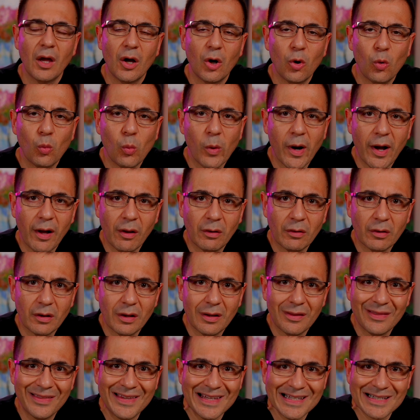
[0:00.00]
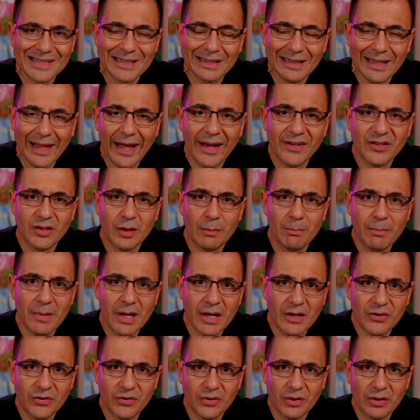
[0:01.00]
Well, this class of
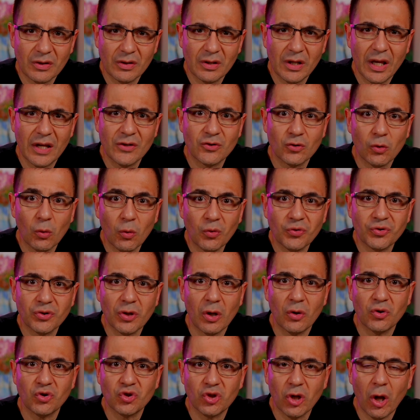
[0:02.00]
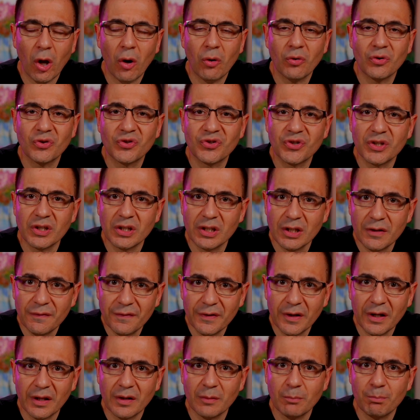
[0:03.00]
medicine has also shown
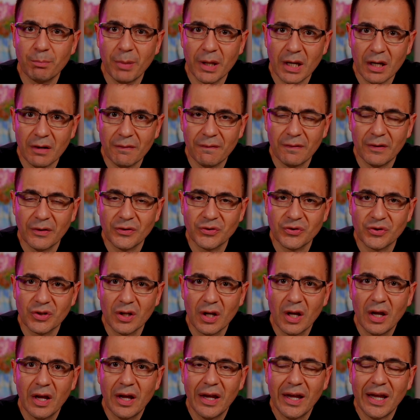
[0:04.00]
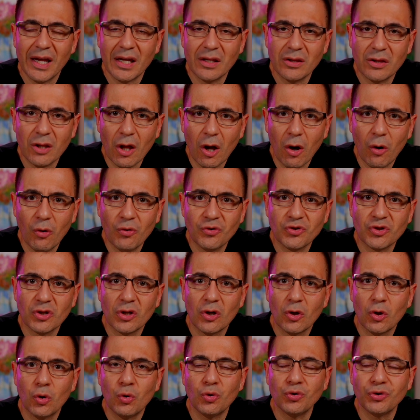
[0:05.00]
significant benefits in those
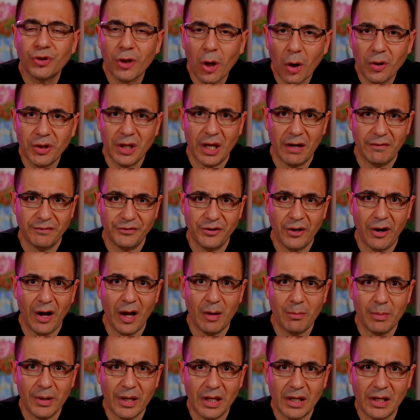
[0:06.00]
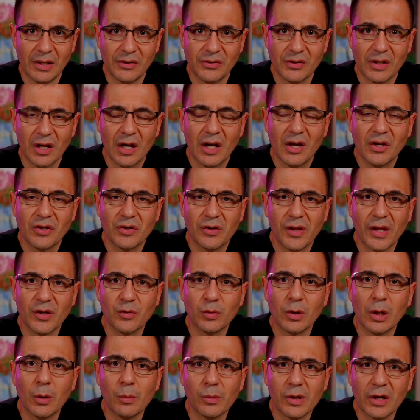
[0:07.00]
who don't have diabetes. So that's
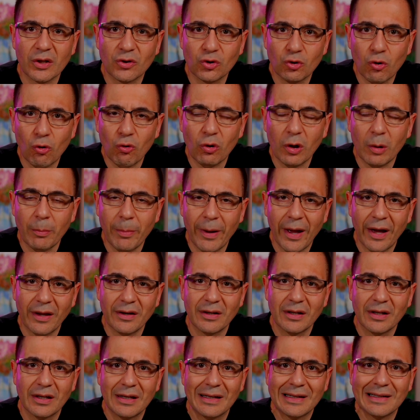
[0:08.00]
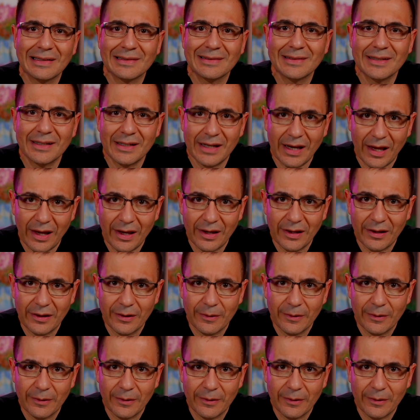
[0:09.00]
what I want to talk about today.